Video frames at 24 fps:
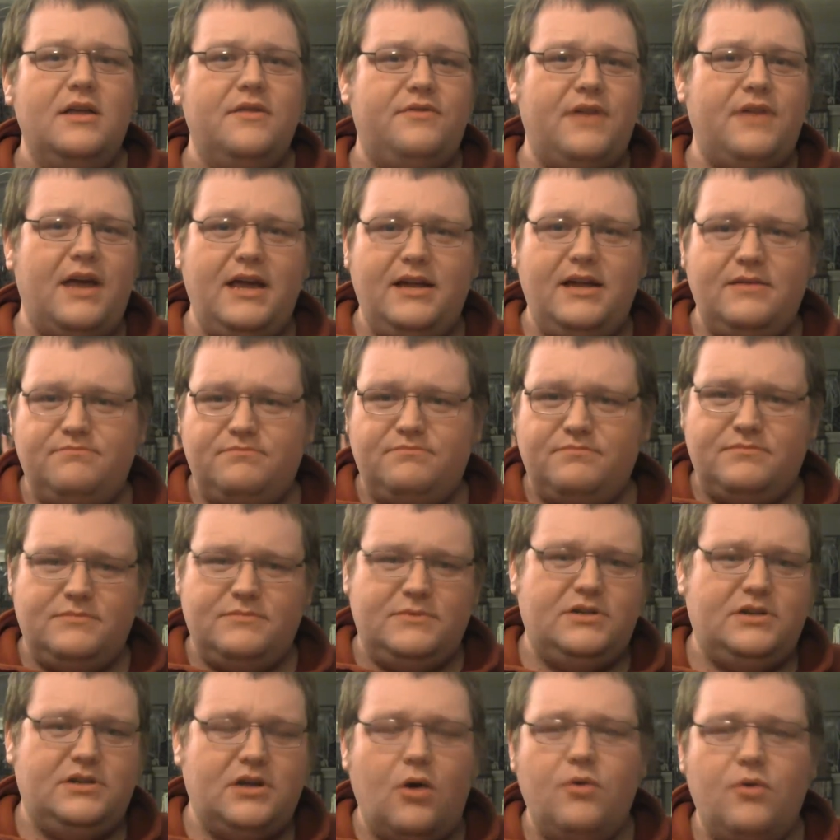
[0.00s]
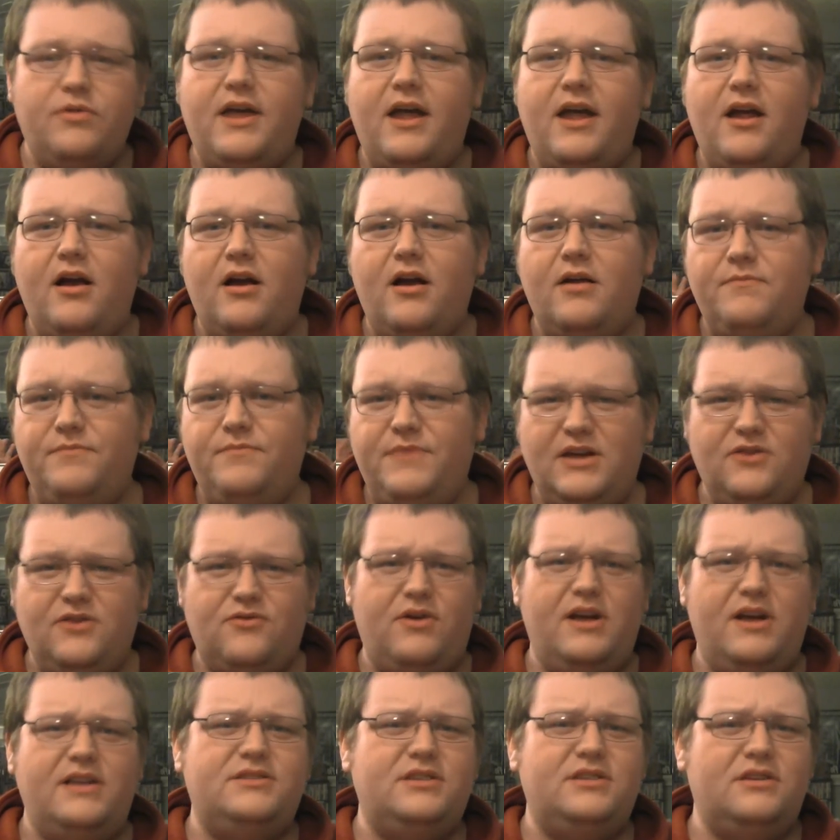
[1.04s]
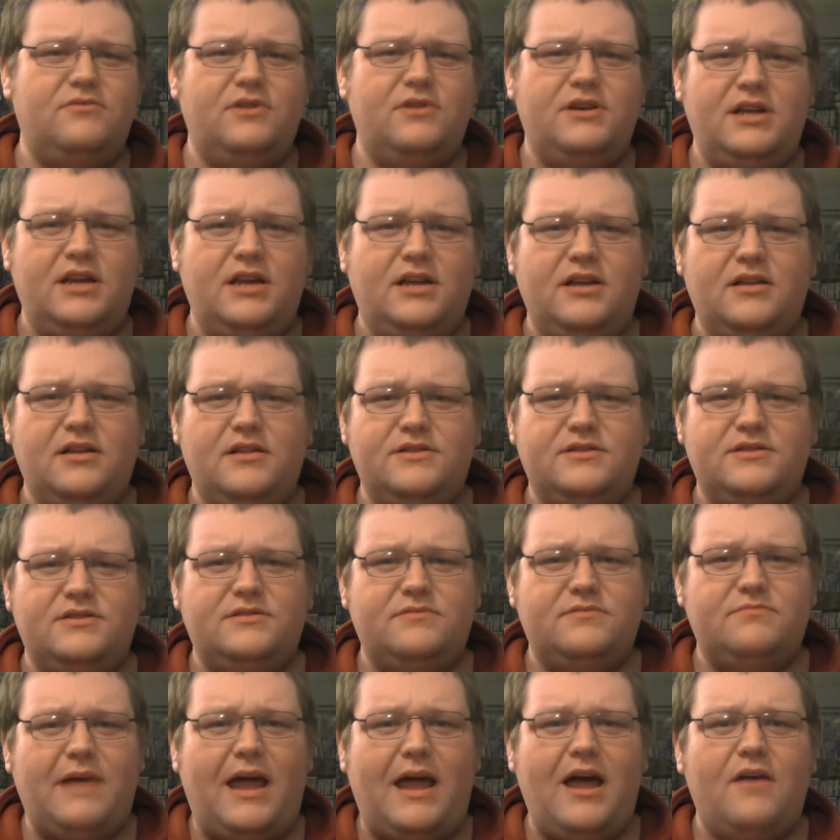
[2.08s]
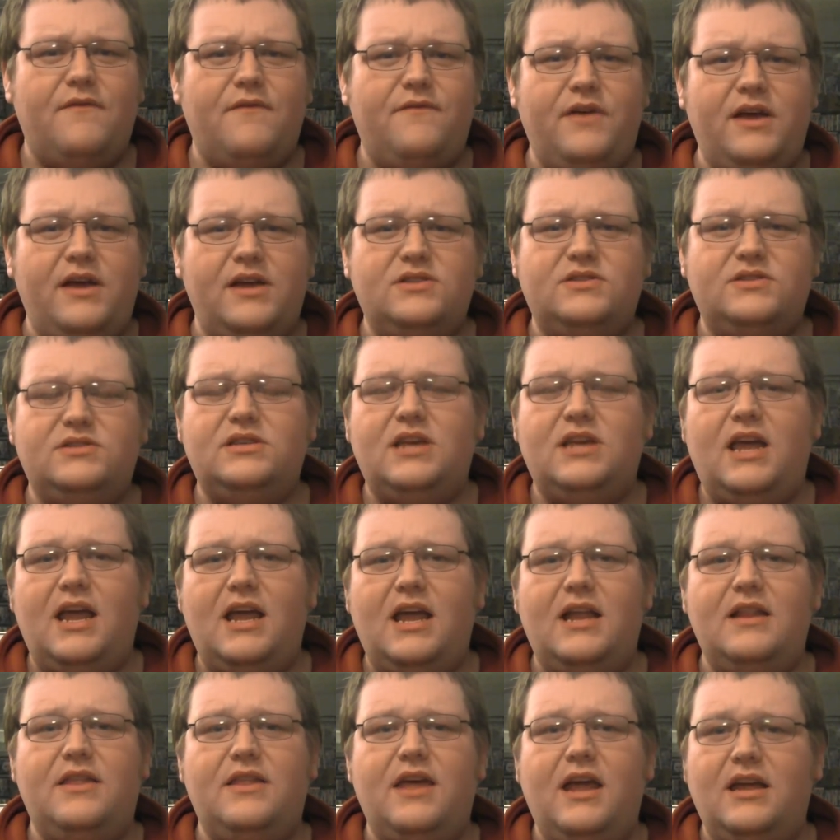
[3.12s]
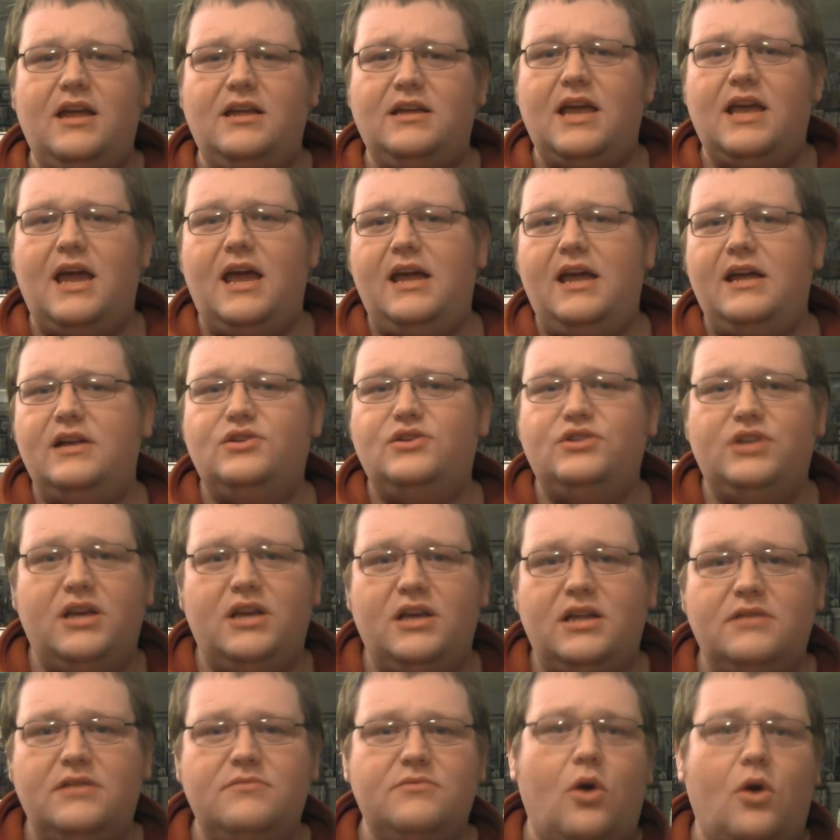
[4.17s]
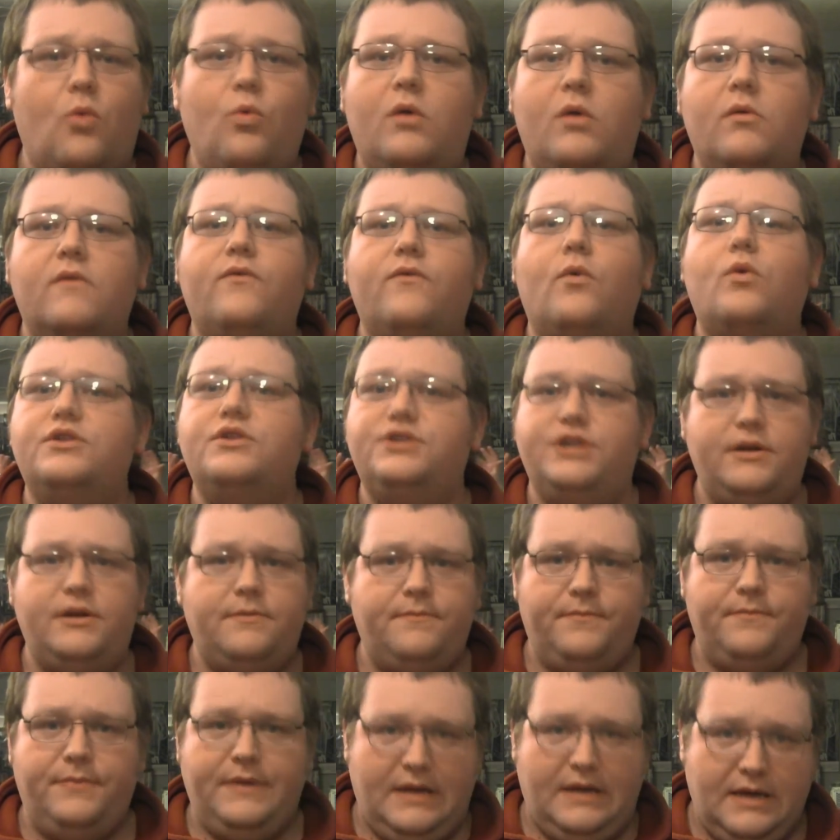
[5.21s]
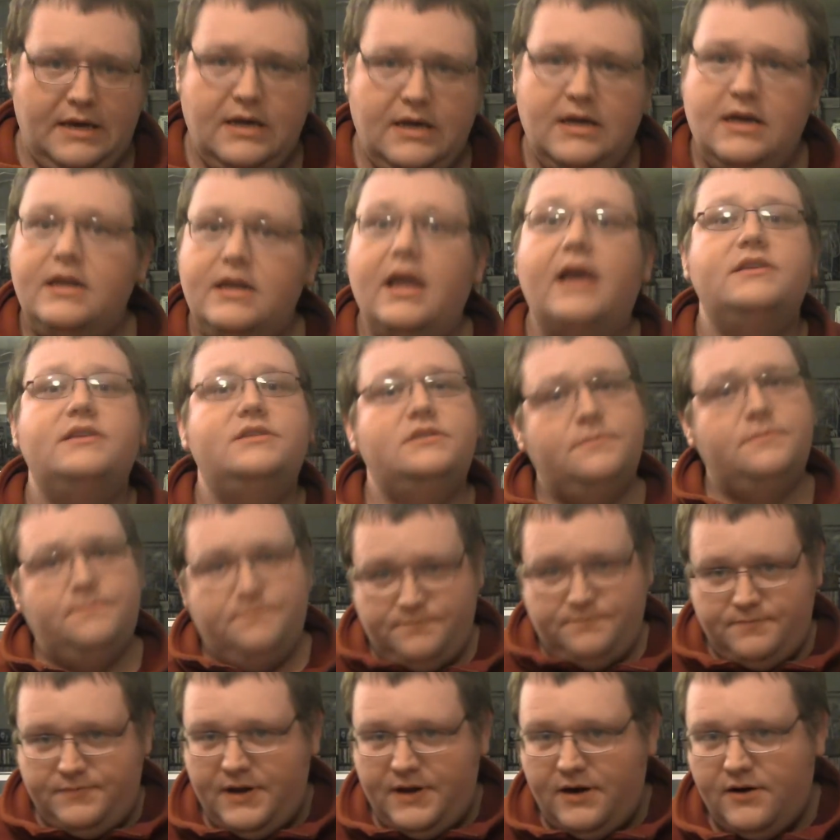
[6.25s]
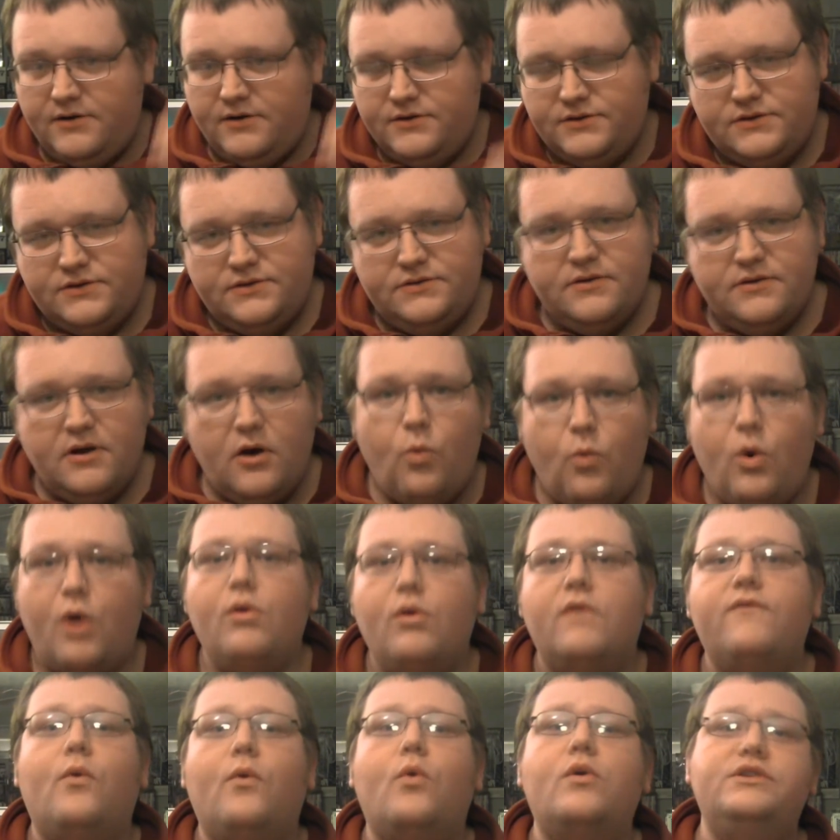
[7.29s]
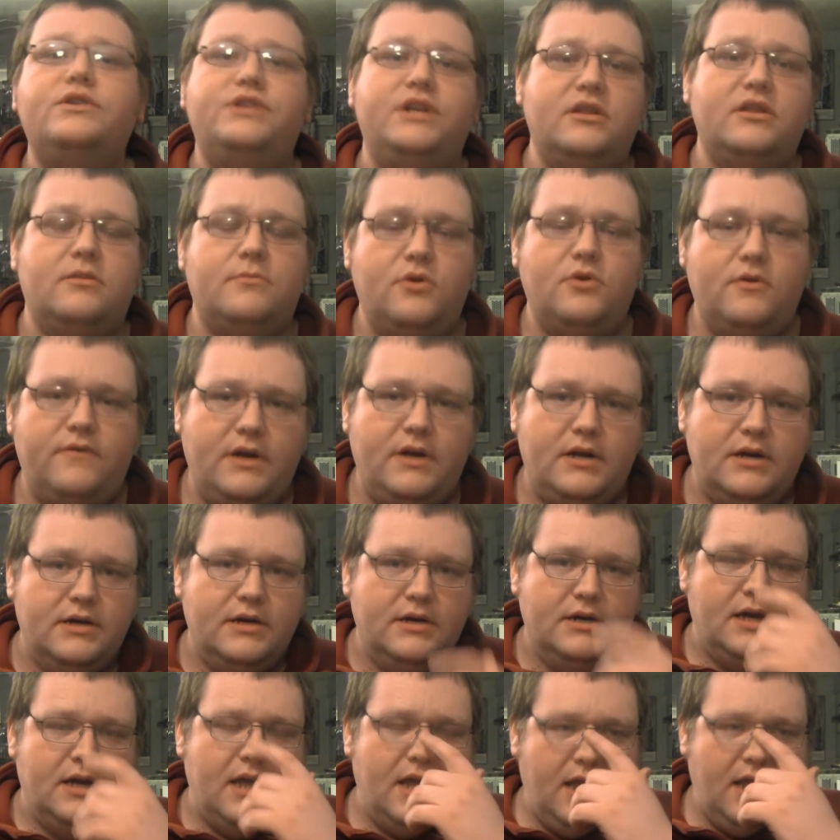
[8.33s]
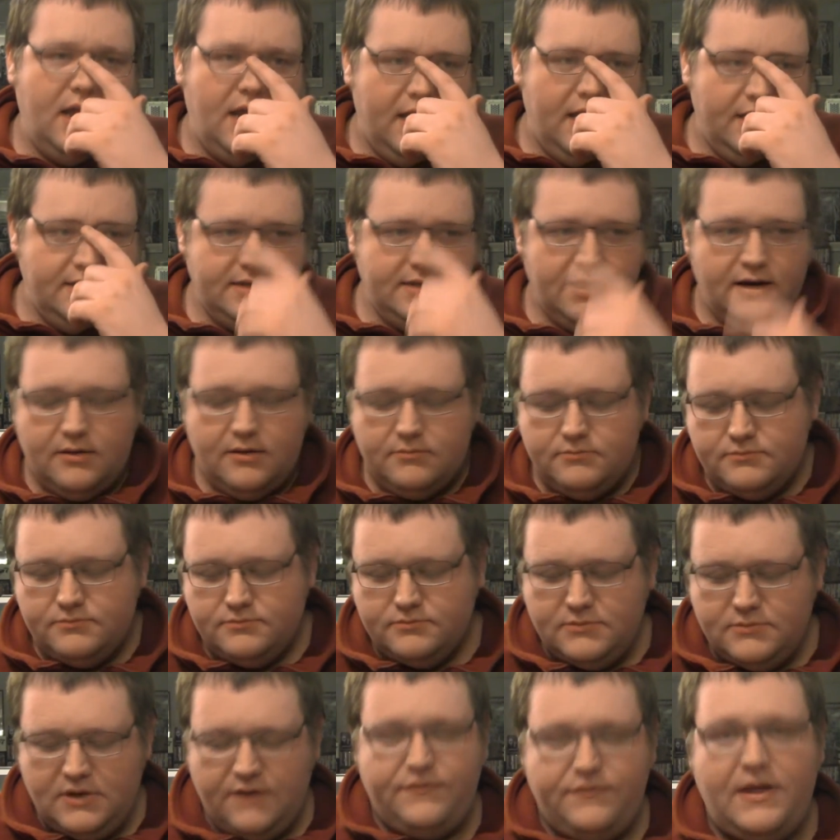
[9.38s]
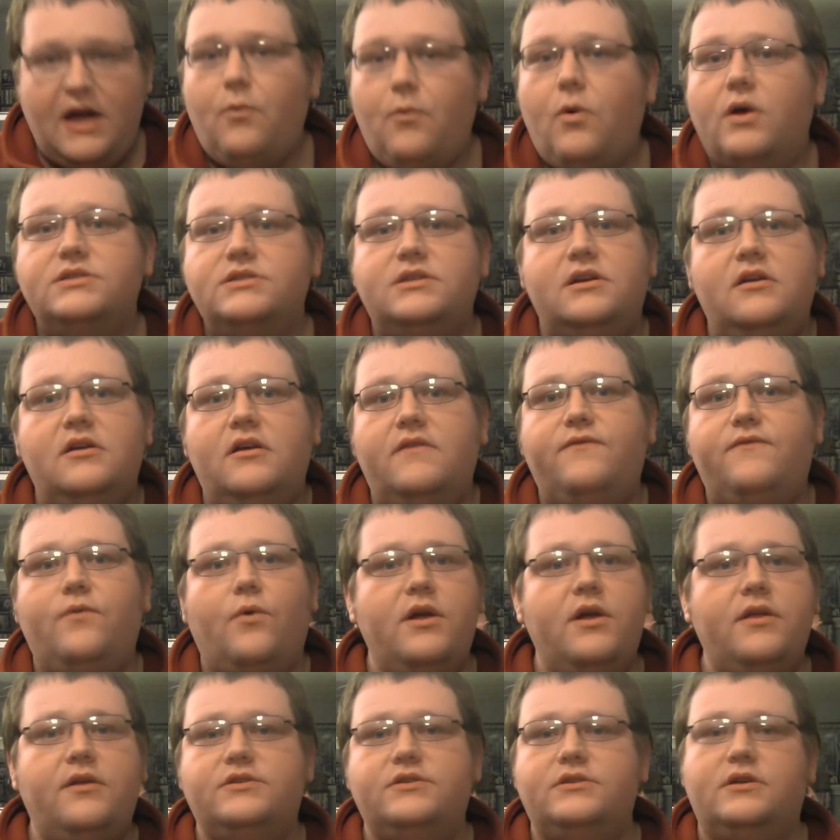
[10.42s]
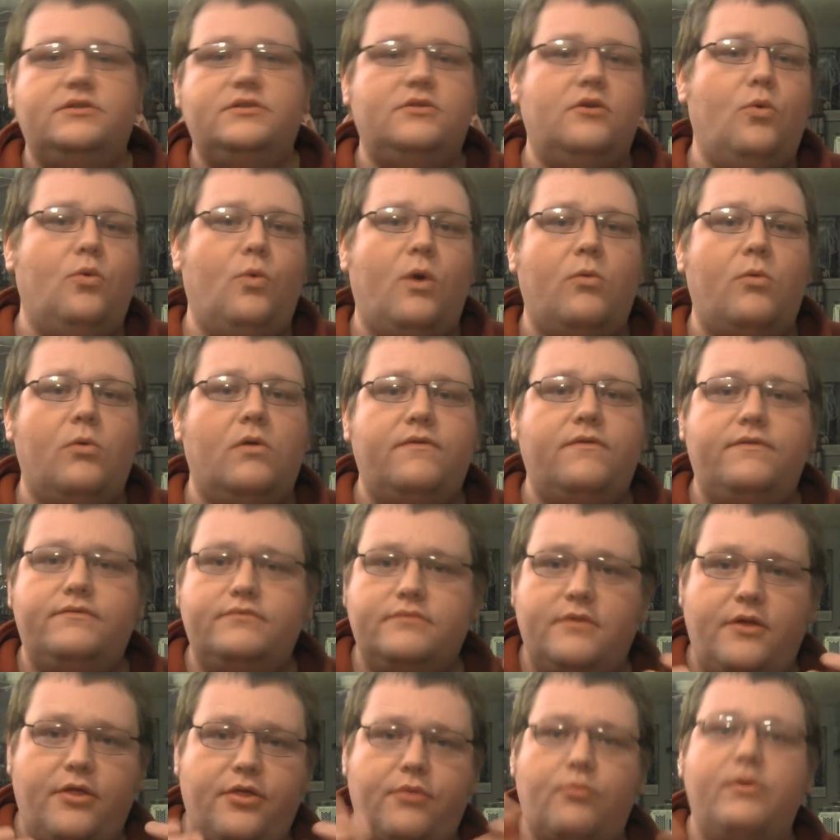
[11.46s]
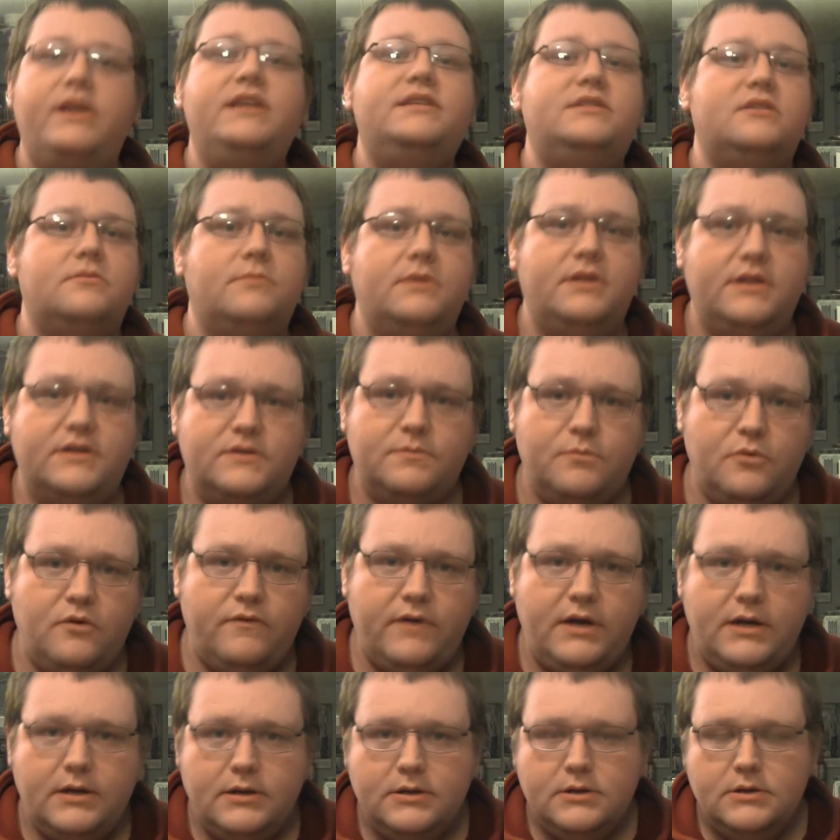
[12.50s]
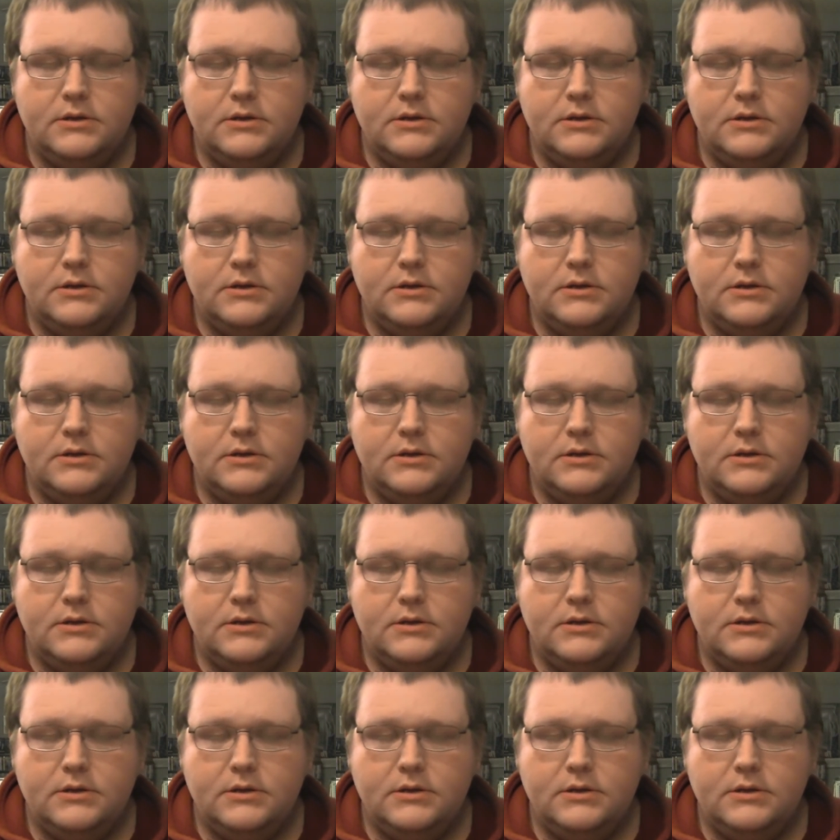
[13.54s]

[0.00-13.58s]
They go there, they dress in ridiculous outfits, and they engage in a werewolf orgy. Yes, there's a werewolf orgy in the movie. And um, if that wasn't enough for you, there's also a werewolf threesome in this movie.